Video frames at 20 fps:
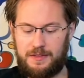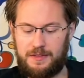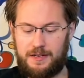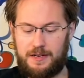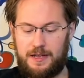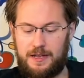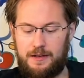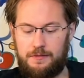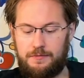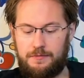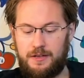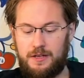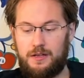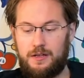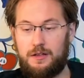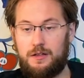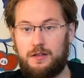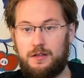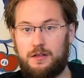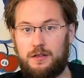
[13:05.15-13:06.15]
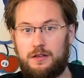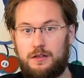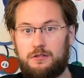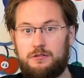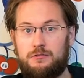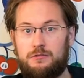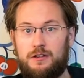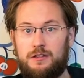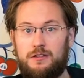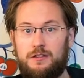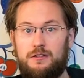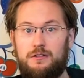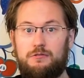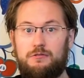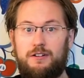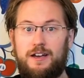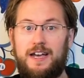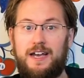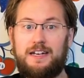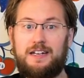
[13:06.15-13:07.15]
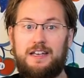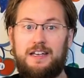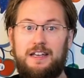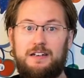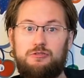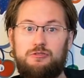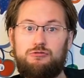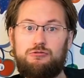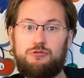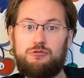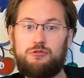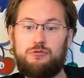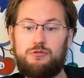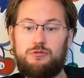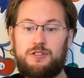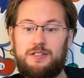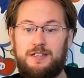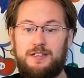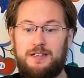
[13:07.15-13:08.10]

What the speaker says: and have tried and true,